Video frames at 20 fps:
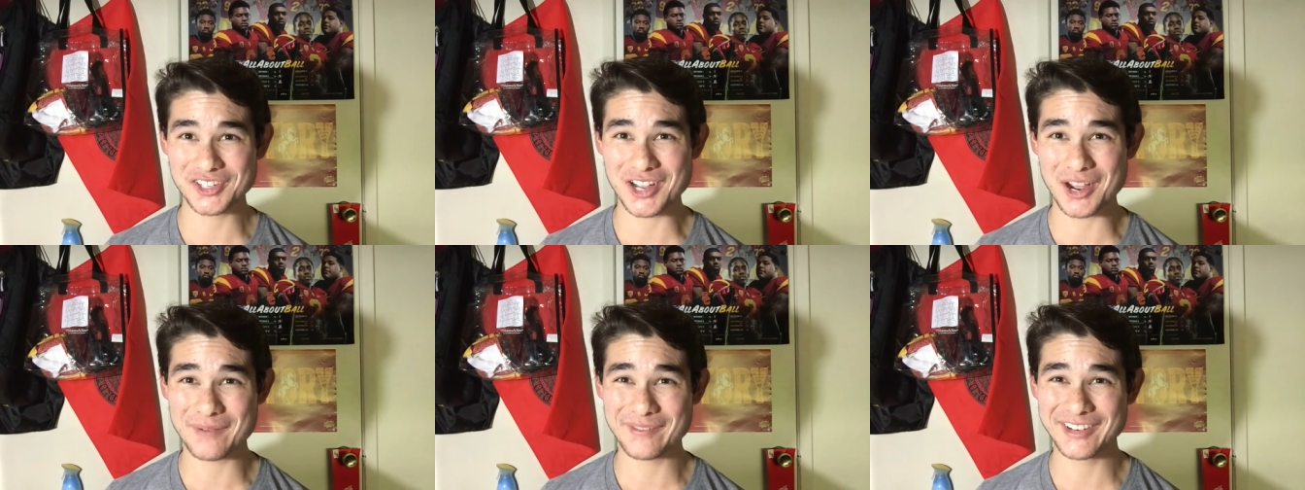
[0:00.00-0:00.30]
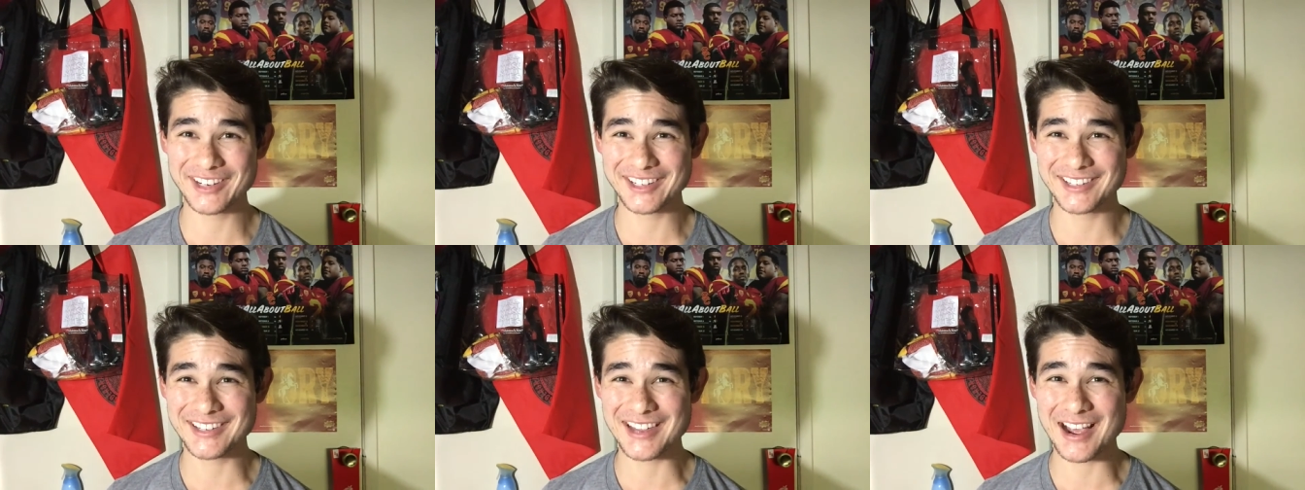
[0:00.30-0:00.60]
come
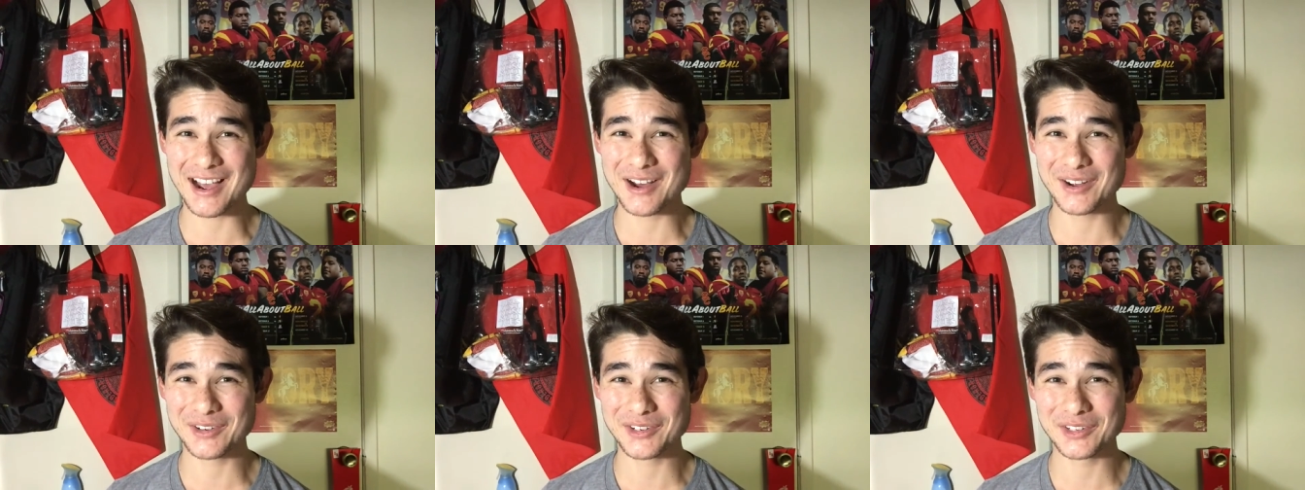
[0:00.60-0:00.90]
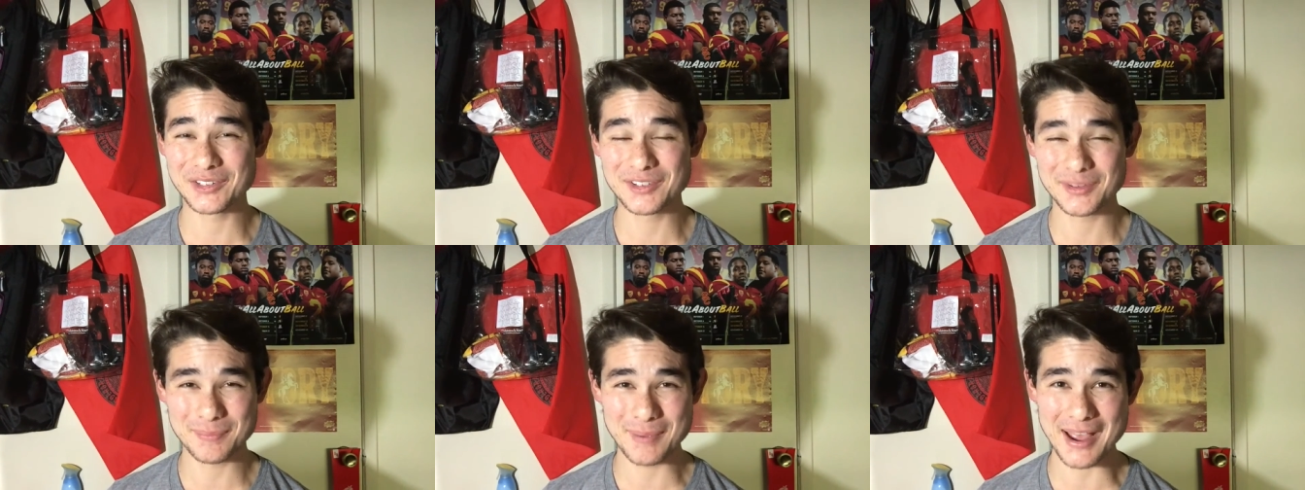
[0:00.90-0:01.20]
into
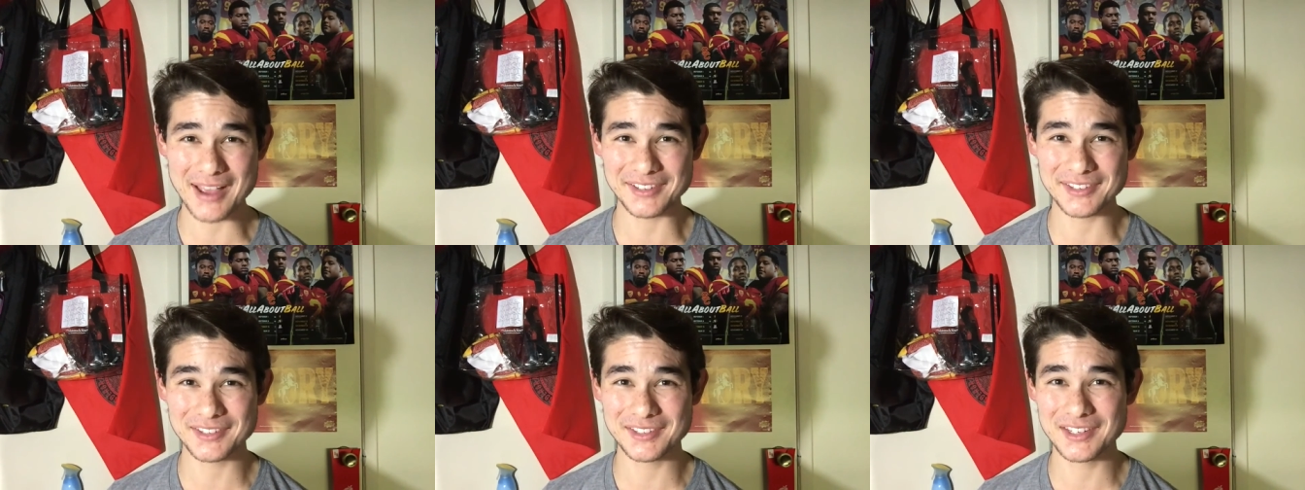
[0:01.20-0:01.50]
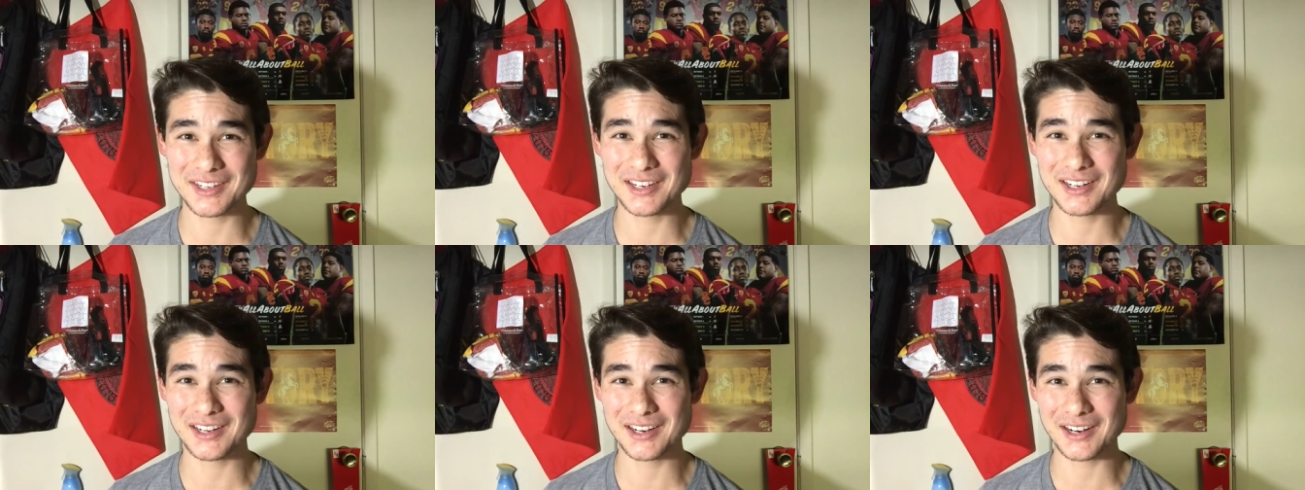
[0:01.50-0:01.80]
town to
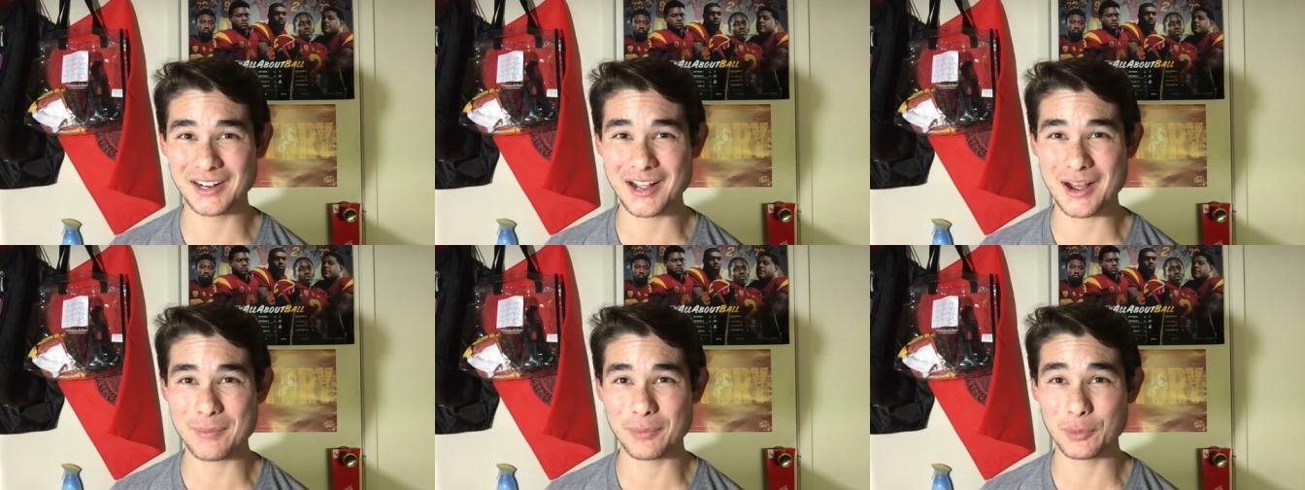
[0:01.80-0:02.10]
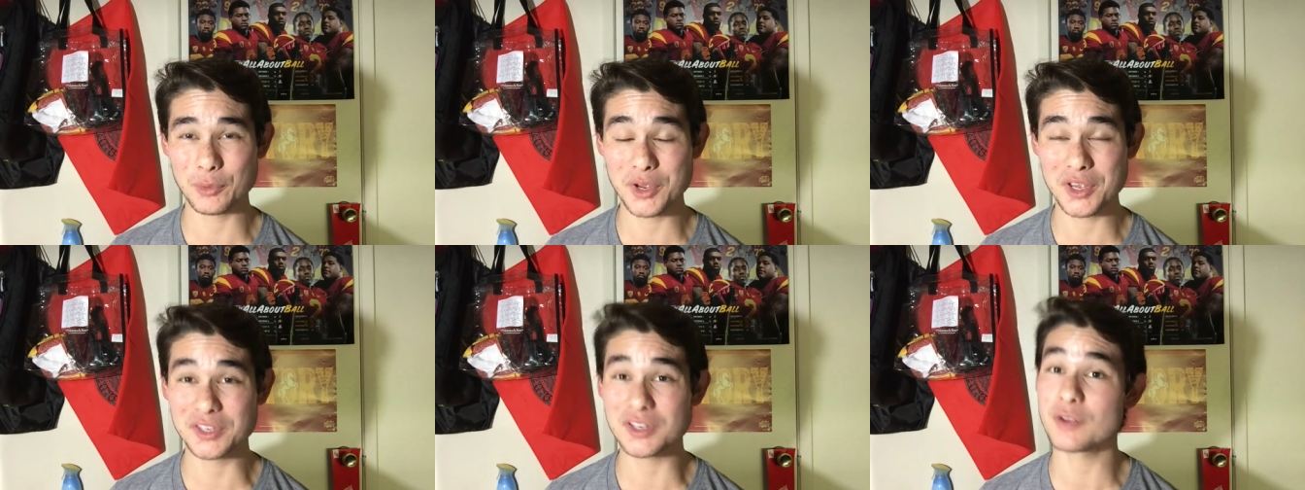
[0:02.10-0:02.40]
Pasadena in a couple
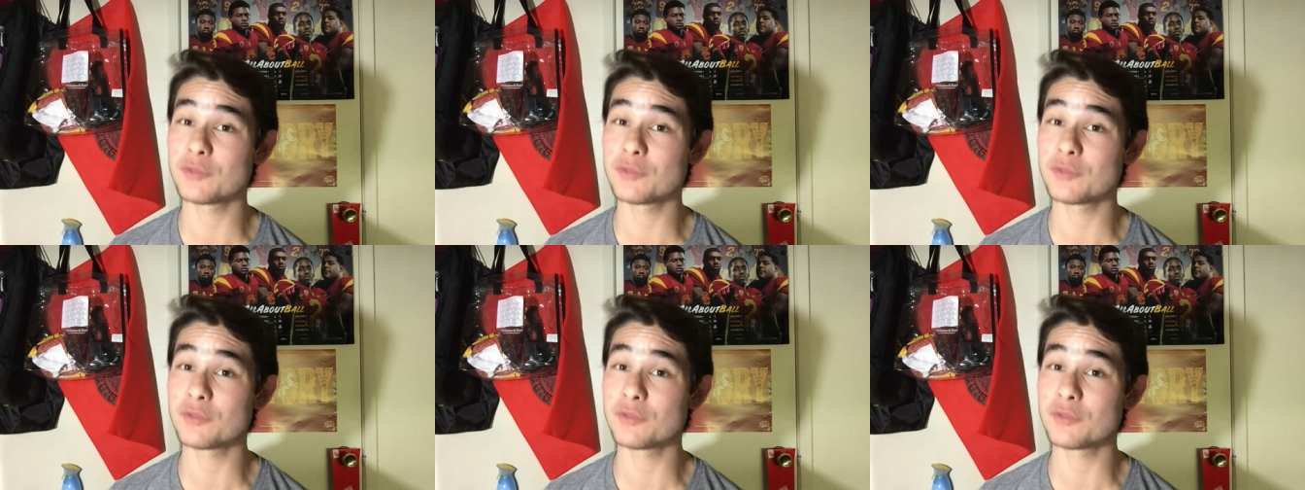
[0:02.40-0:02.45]
weeks.